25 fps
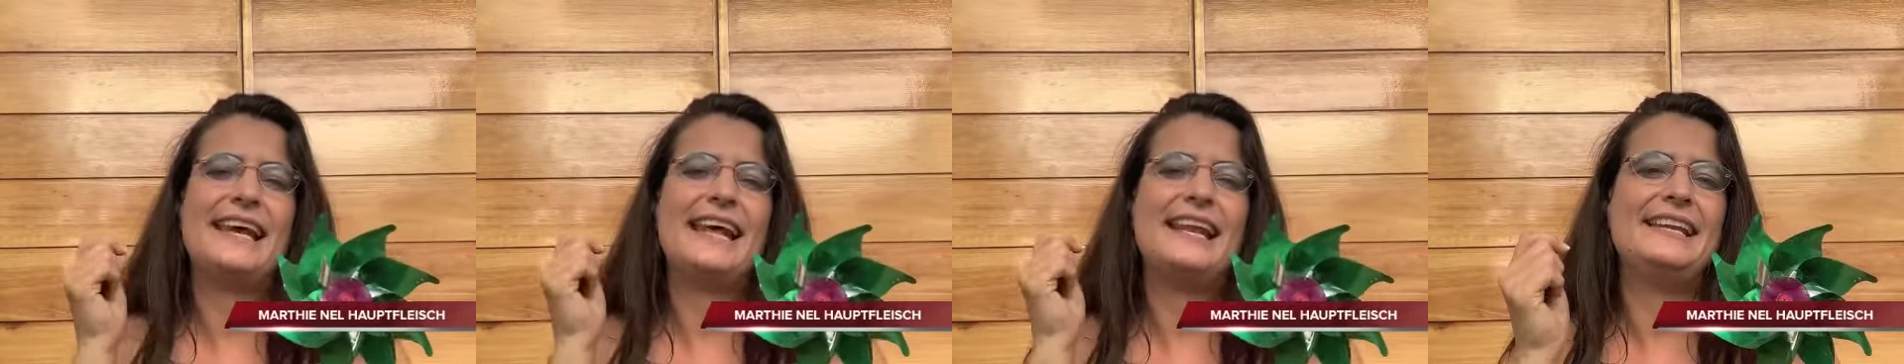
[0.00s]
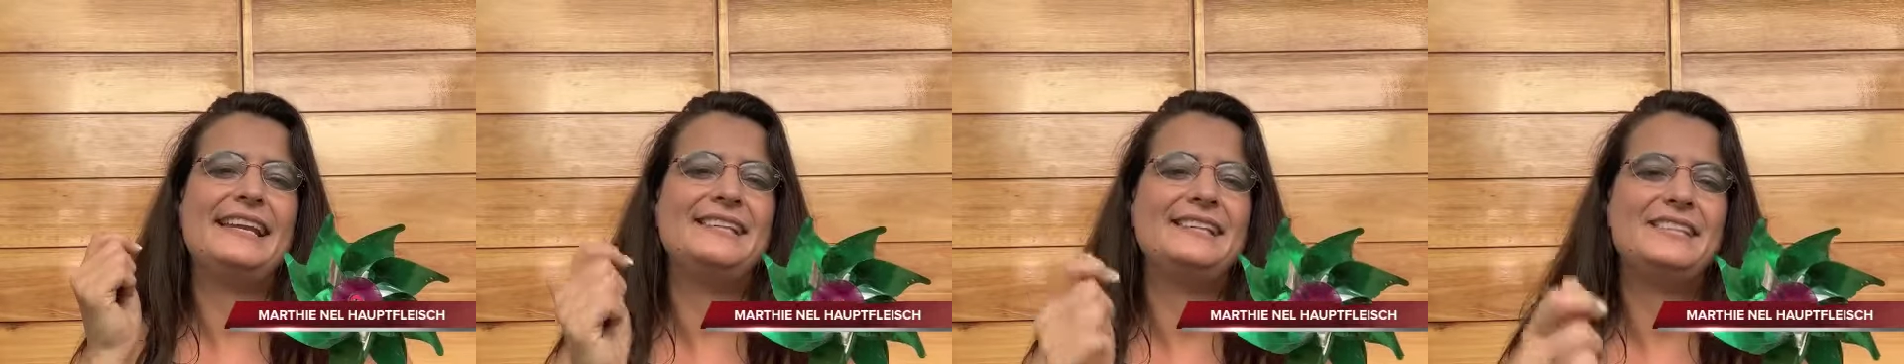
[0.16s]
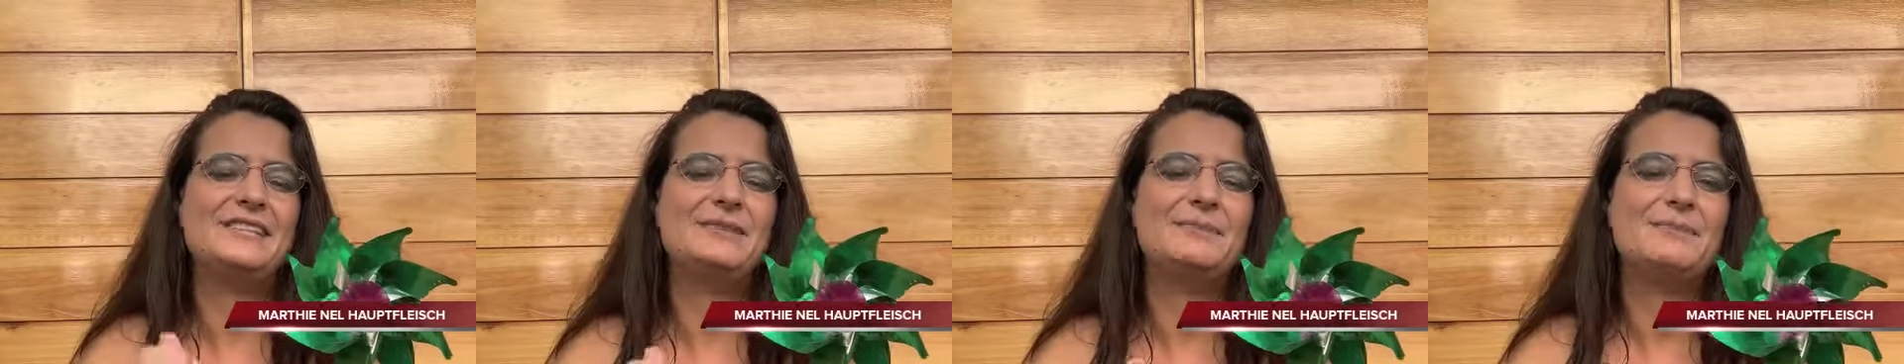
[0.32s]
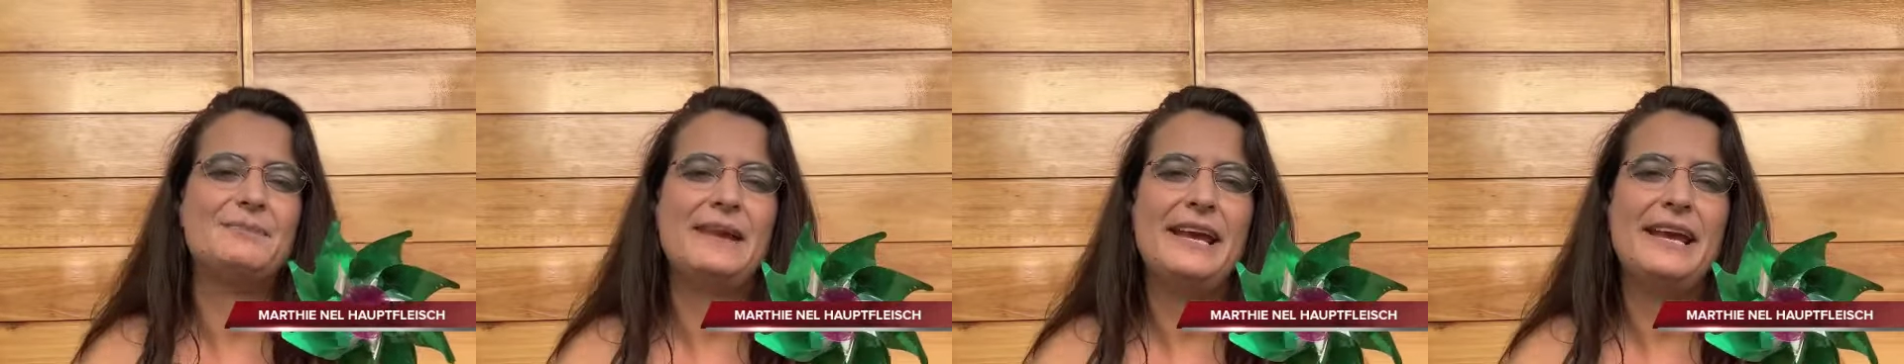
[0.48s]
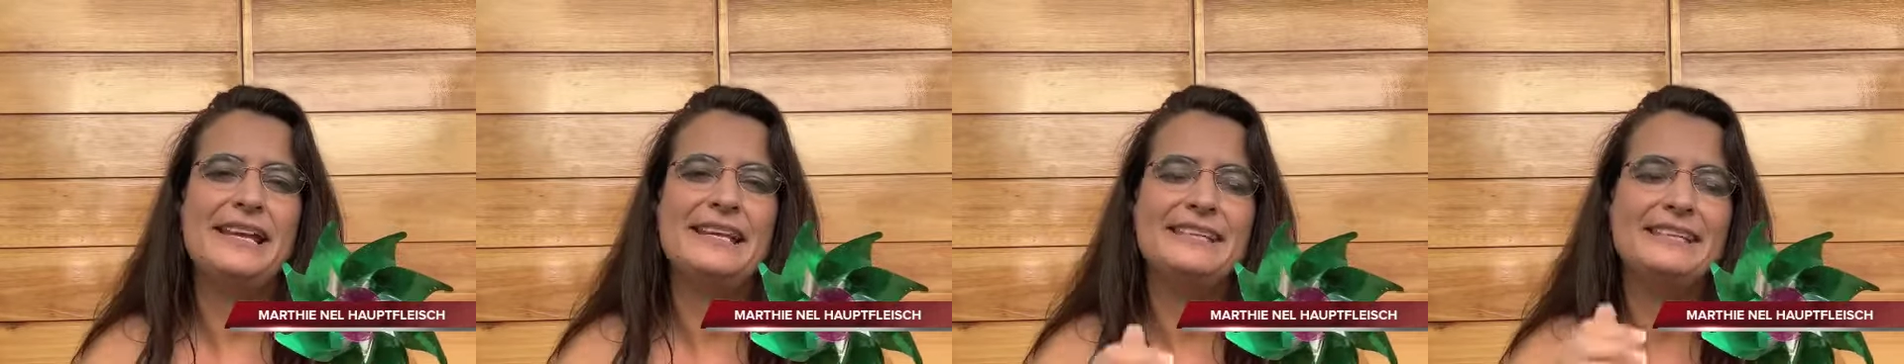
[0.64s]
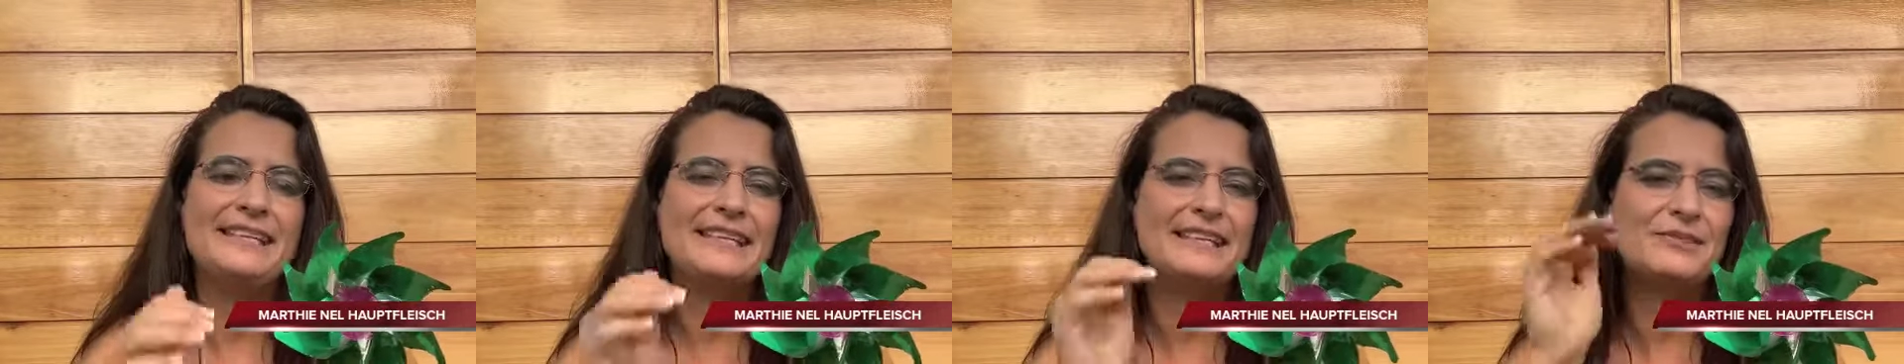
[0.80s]
and it just
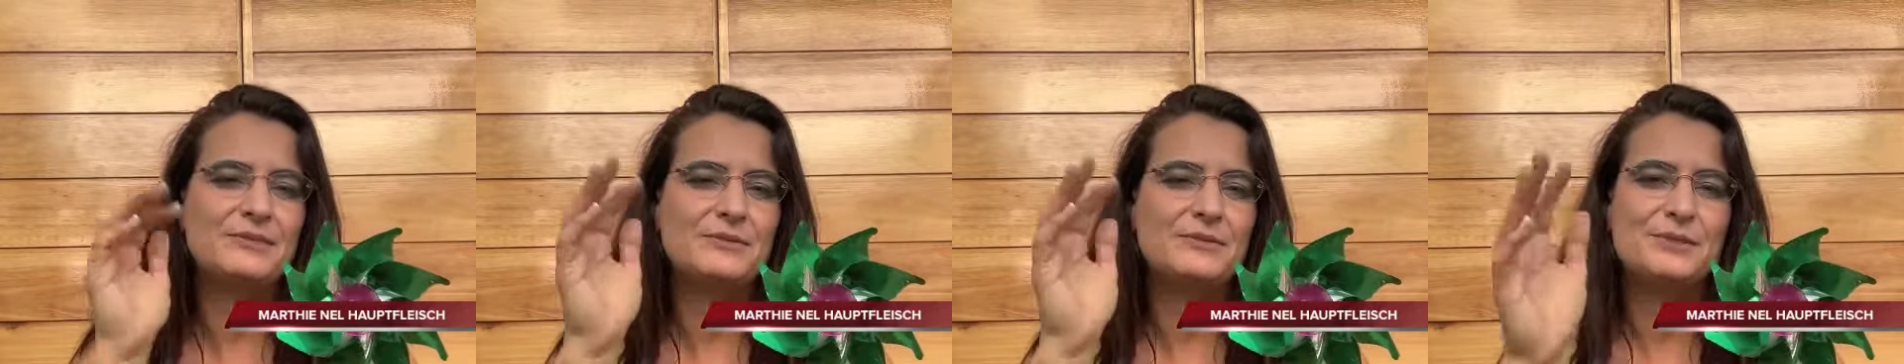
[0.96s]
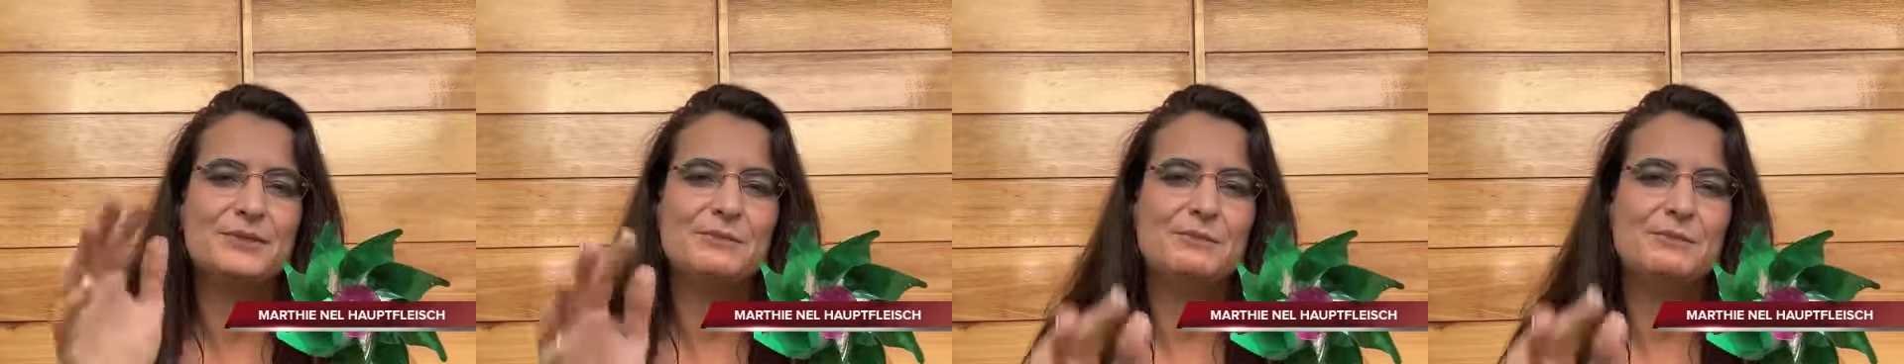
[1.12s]
made it extra